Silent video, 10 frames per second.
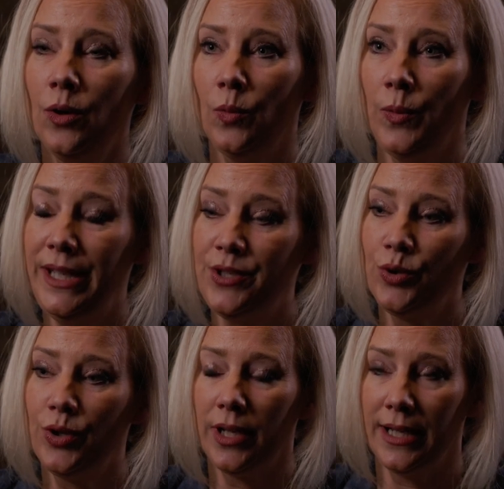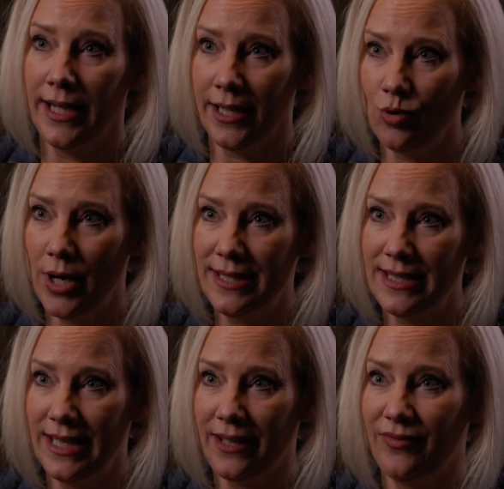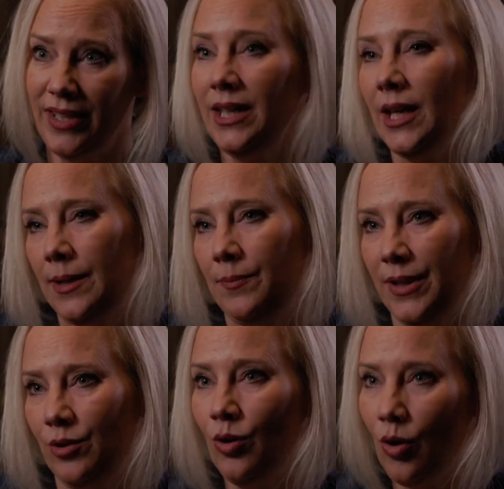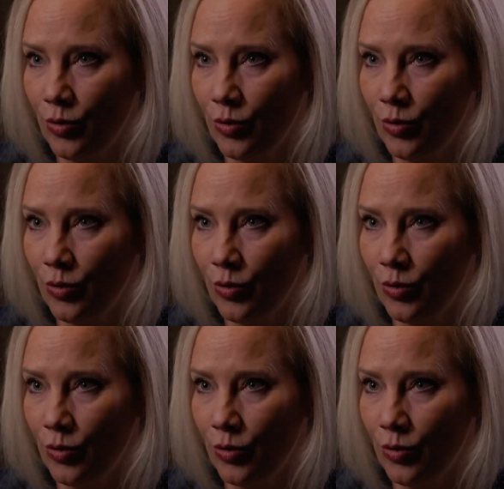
we took Cairo and CRV, NPO, on